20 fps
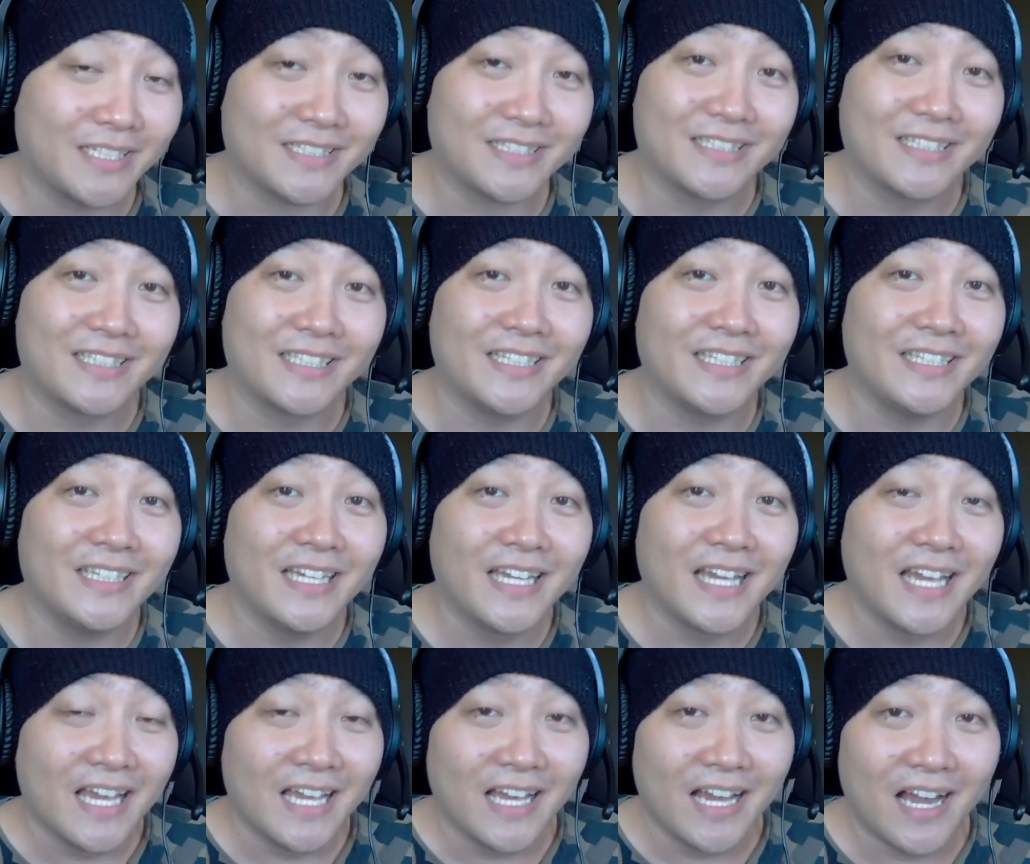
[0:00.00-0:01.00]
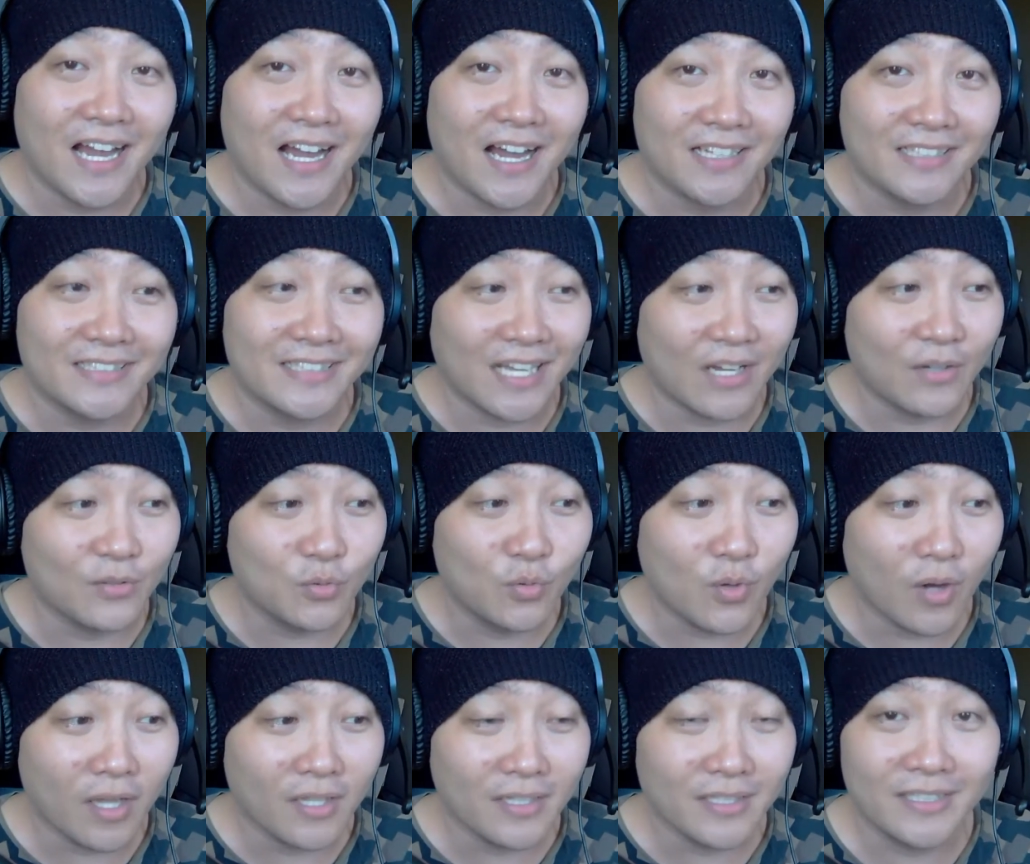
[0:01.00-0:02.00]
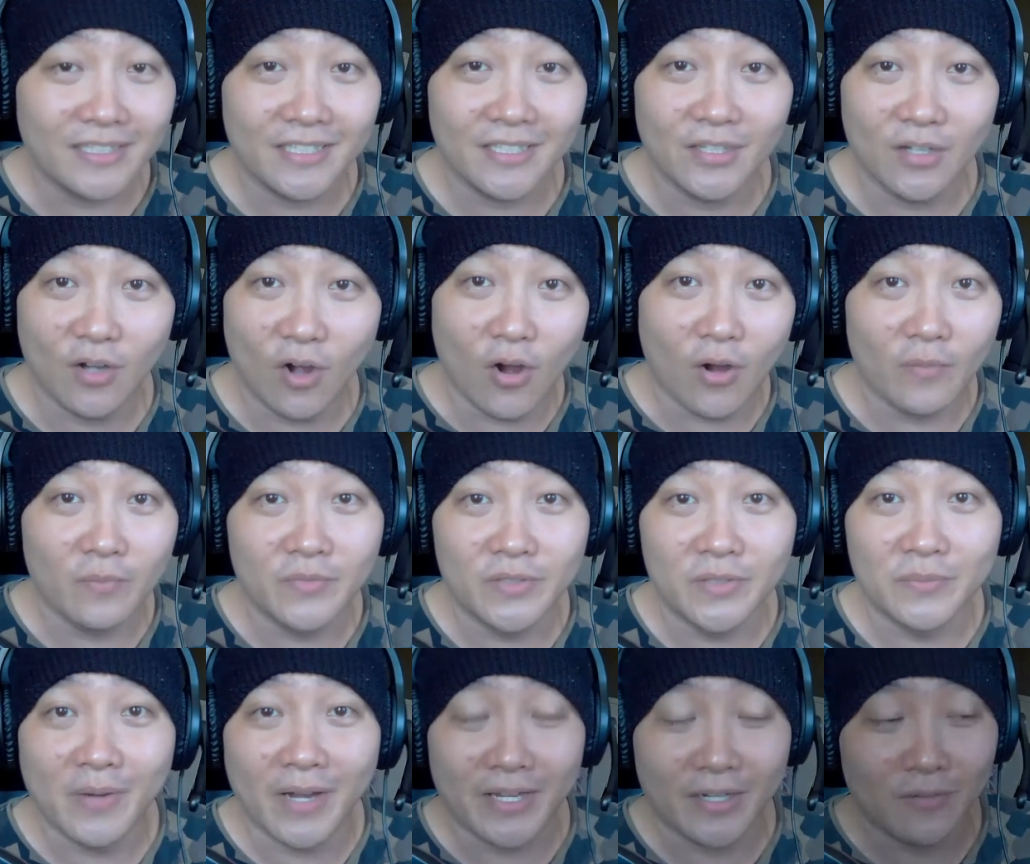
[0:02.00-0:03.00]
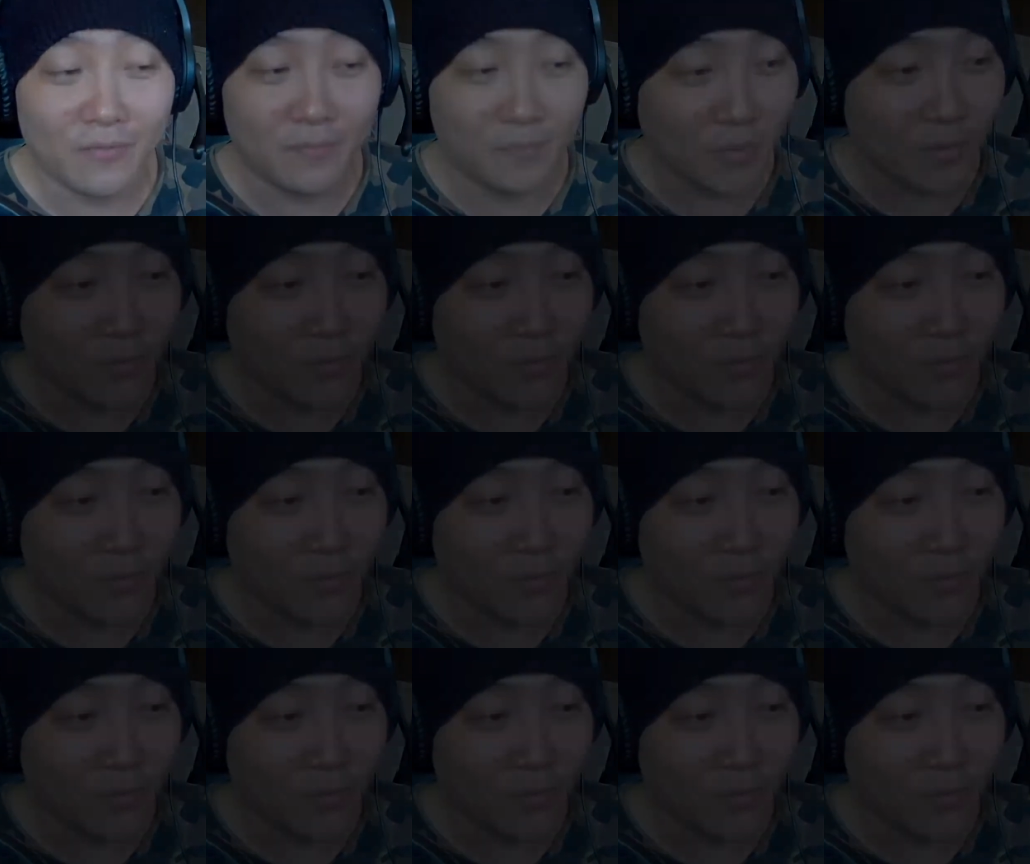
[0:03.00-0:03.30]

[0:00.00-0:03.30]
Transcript: the sound quality of the microphone.